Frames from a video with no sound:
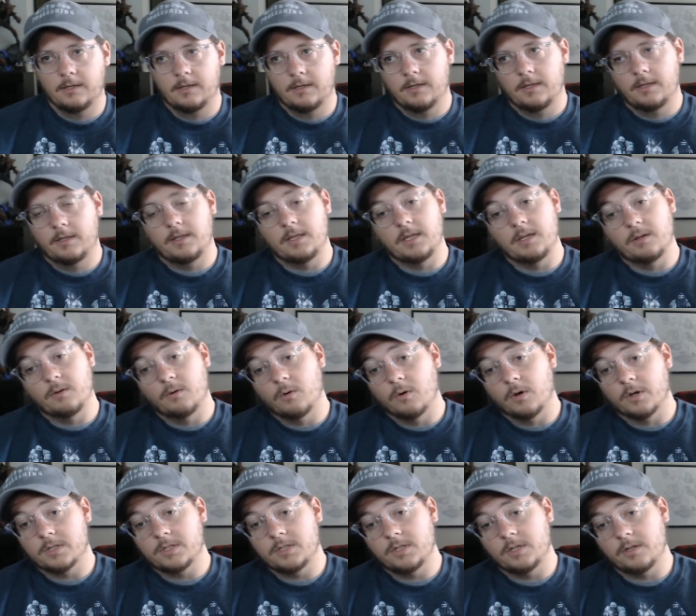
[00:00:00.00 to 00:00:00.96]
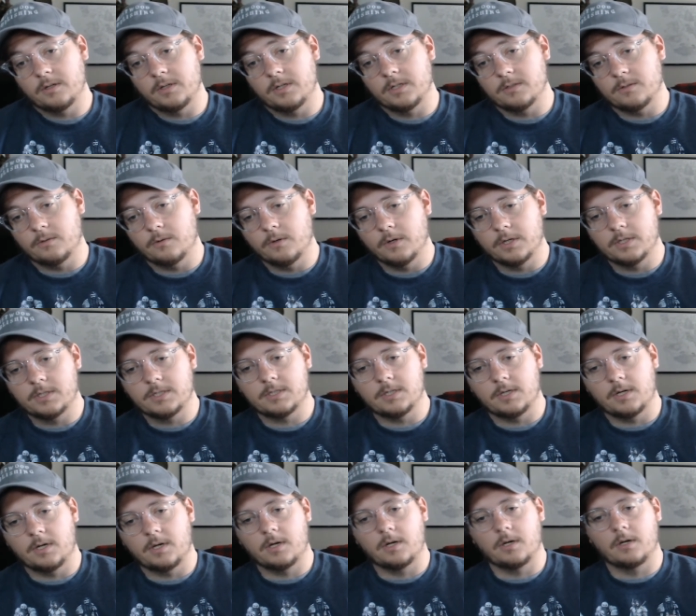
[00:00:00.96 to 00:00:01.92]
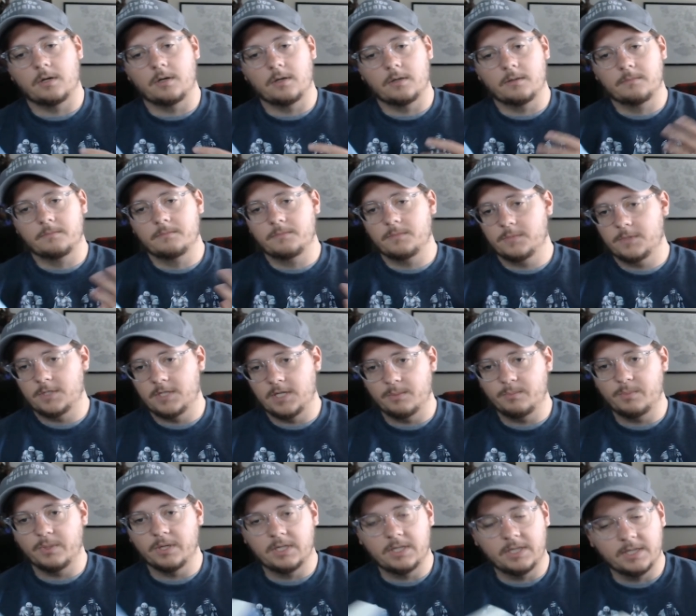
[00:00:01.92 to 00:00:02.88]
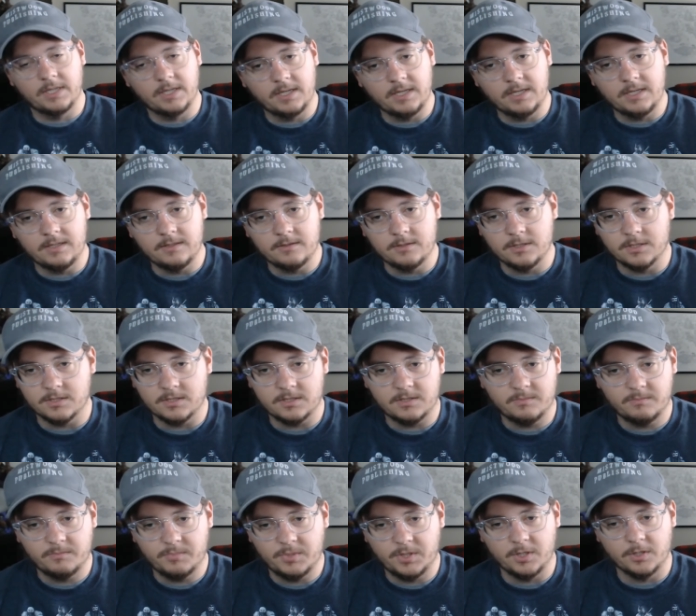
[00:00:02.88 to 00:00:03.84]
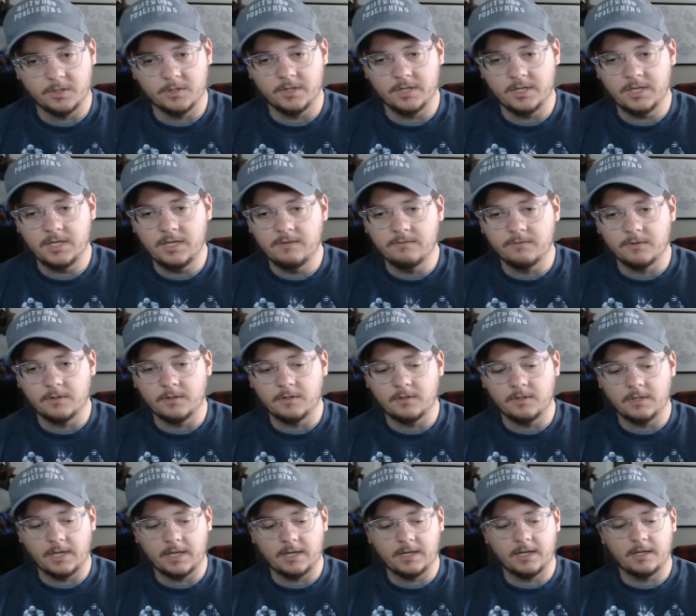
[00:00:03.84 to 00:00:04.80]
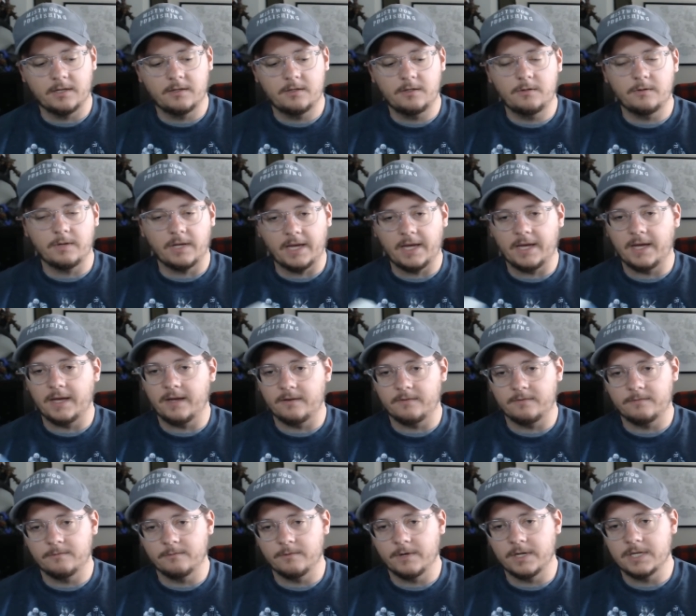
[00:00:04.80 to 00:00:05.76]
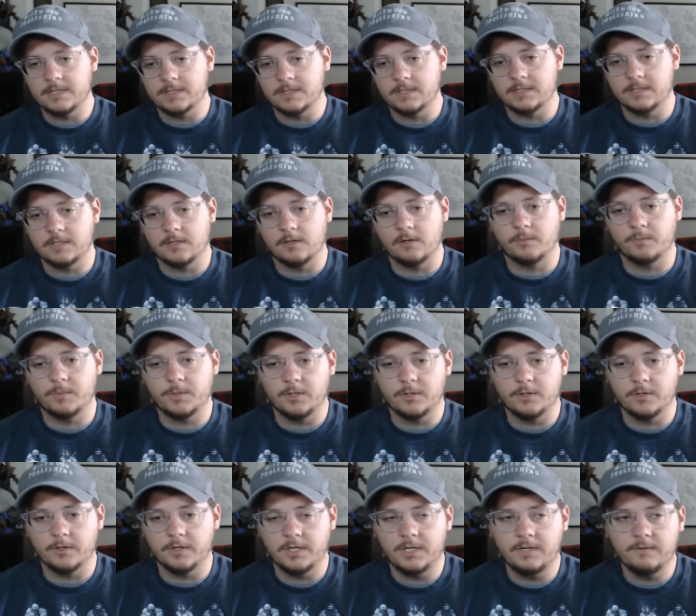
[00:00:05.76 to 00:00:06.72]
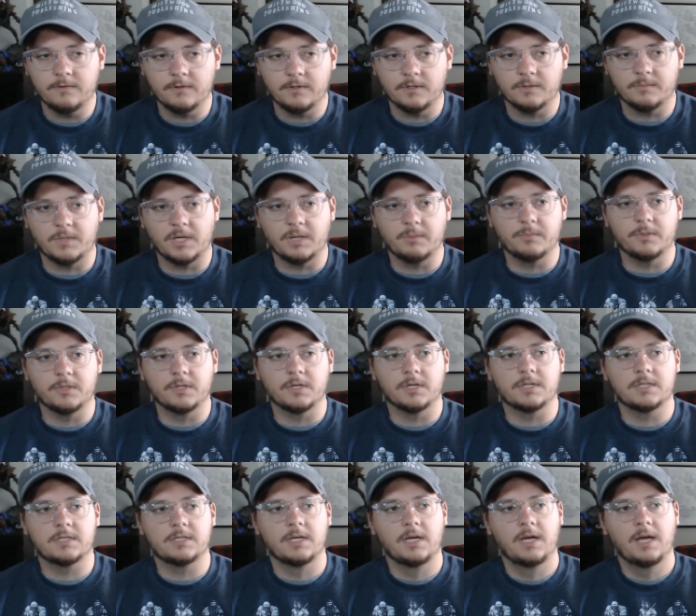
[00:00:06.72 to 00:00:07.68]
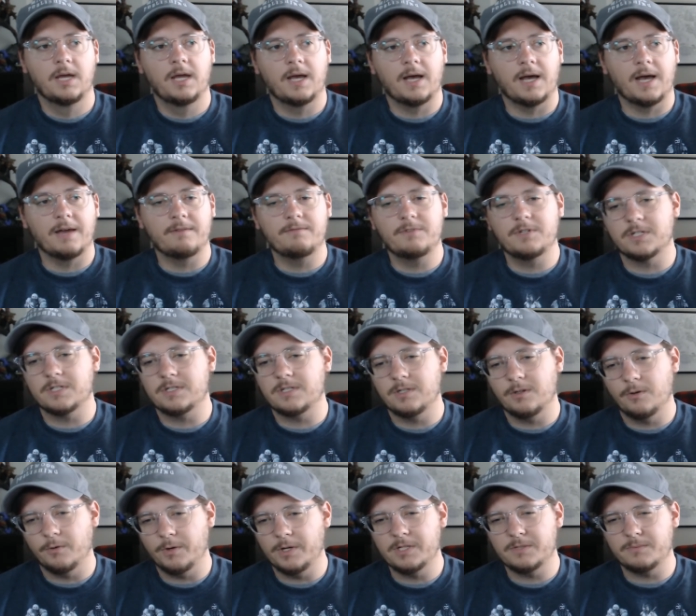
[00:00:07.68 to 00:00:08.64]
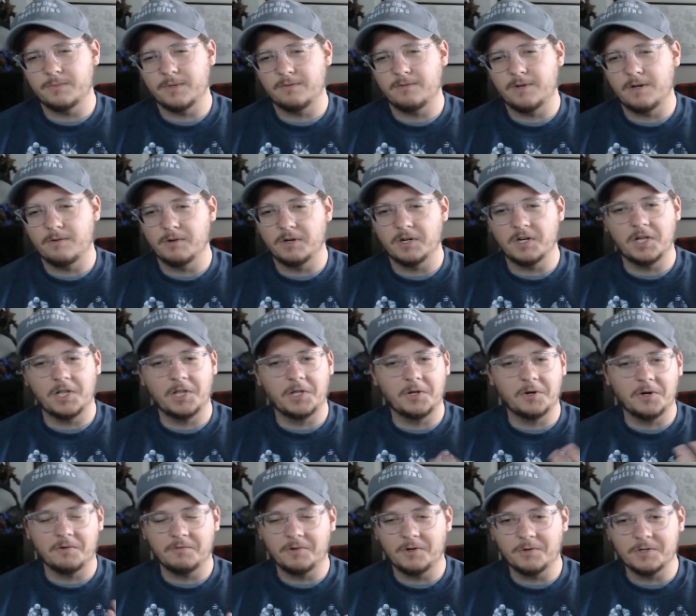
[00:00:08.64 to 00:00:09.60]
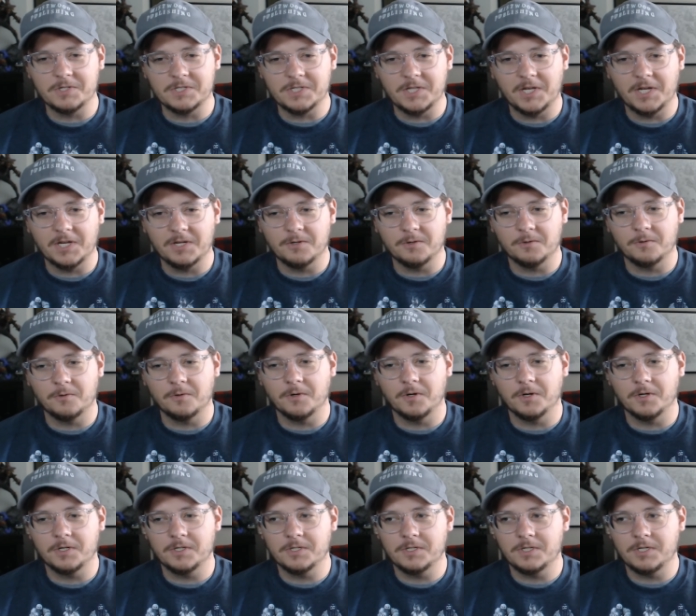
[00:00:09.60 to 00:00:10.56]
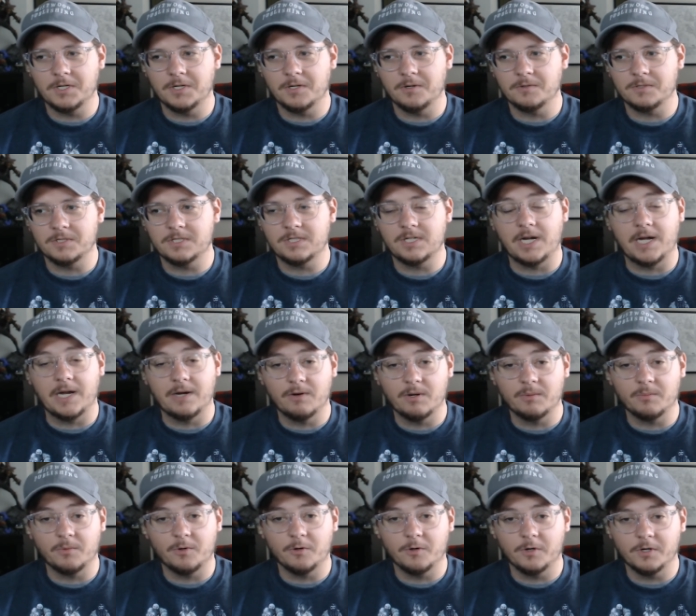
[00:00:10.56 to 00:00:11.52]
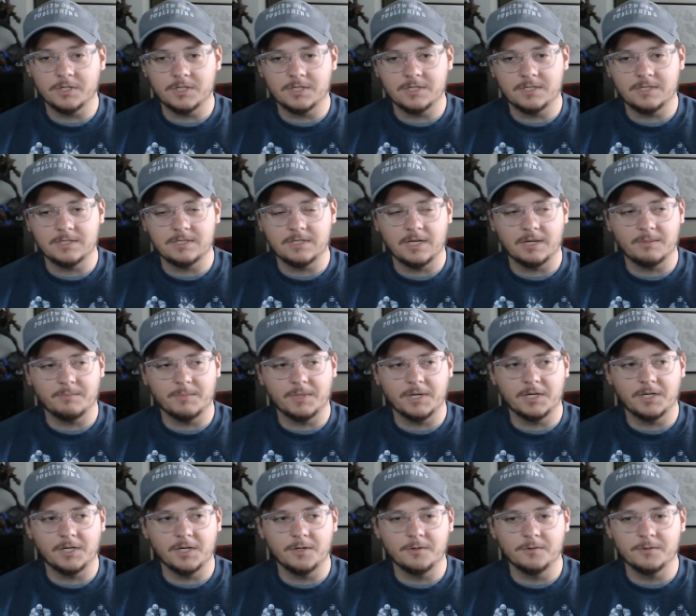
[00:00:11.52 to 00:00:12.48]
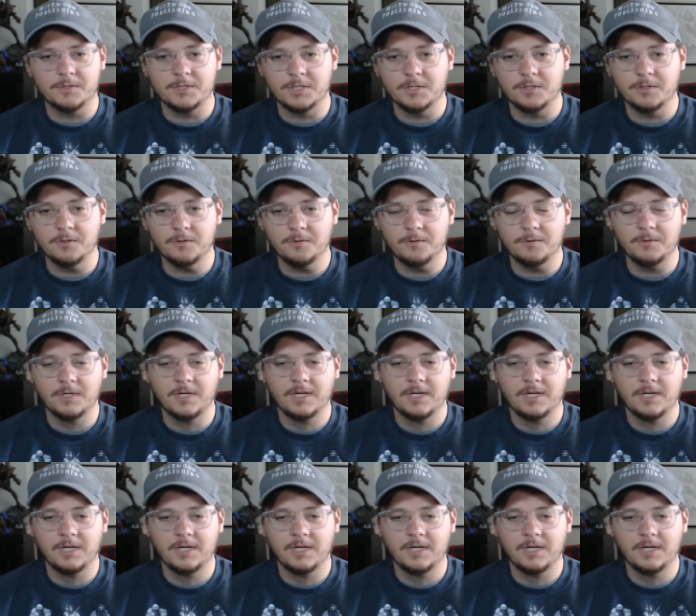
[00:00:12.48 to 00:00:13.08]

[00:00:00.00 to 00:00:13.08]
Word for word: the orcs, you know, because orcs are typically just pure evil, and I do have races that are pure evil in my books. I've just, green's my favorite color. I've always liked orc, you know, Skyrim orcs. It's like my go-to